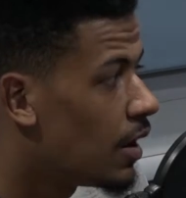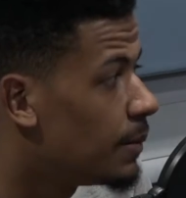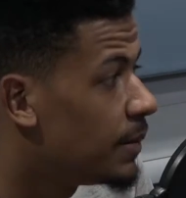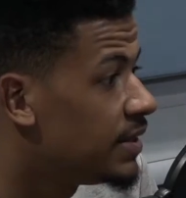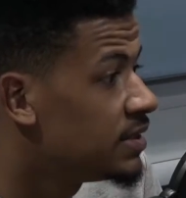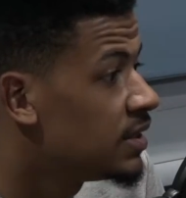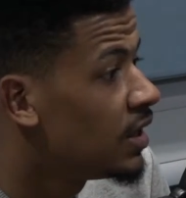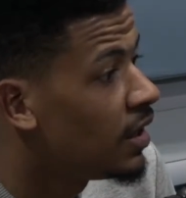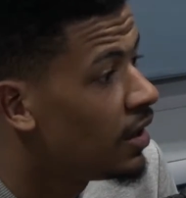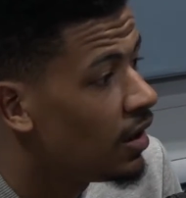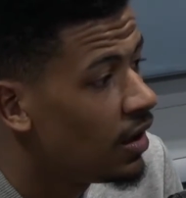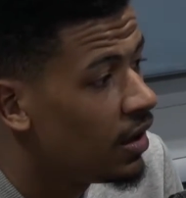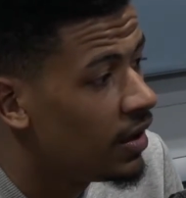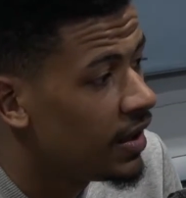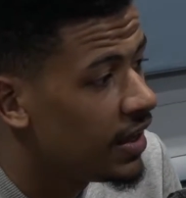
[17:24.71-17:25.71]
I mean,
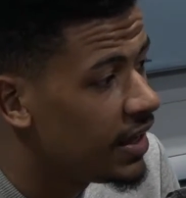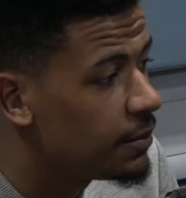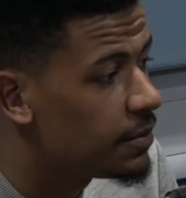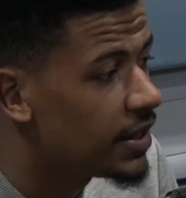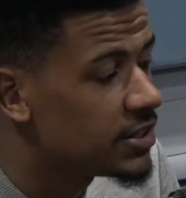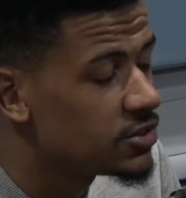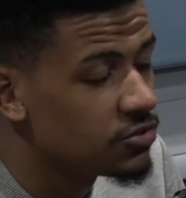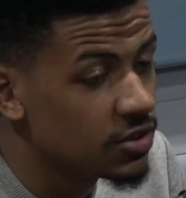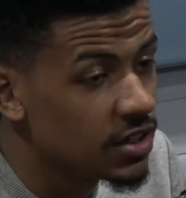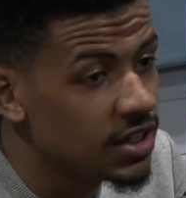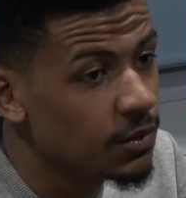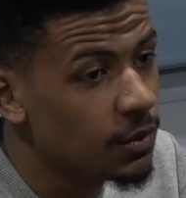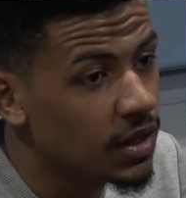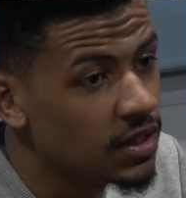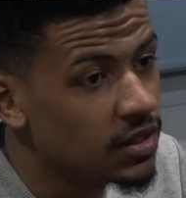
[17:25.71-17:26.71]
he plays
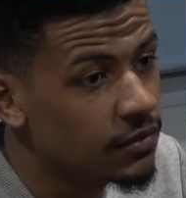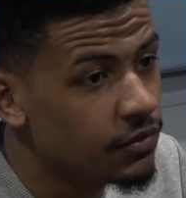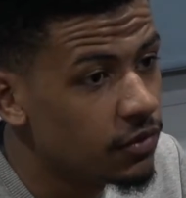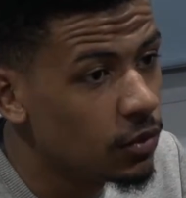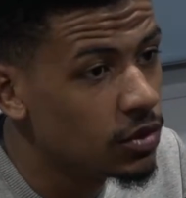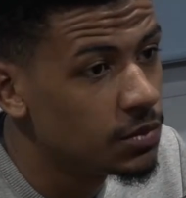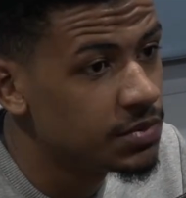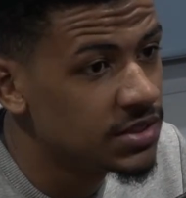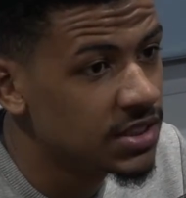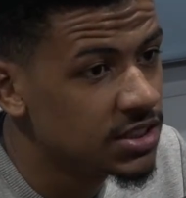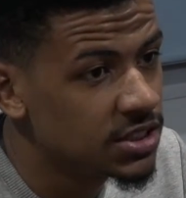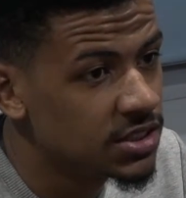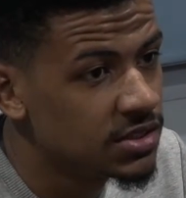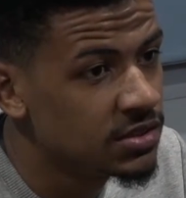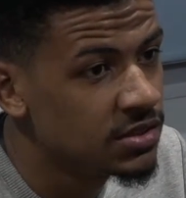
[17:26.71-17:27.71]
really well in a forward
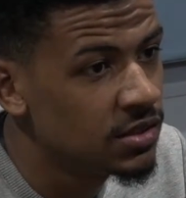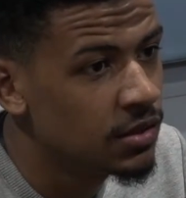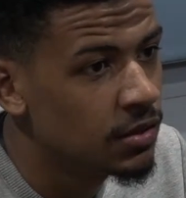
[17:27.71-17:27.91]
position,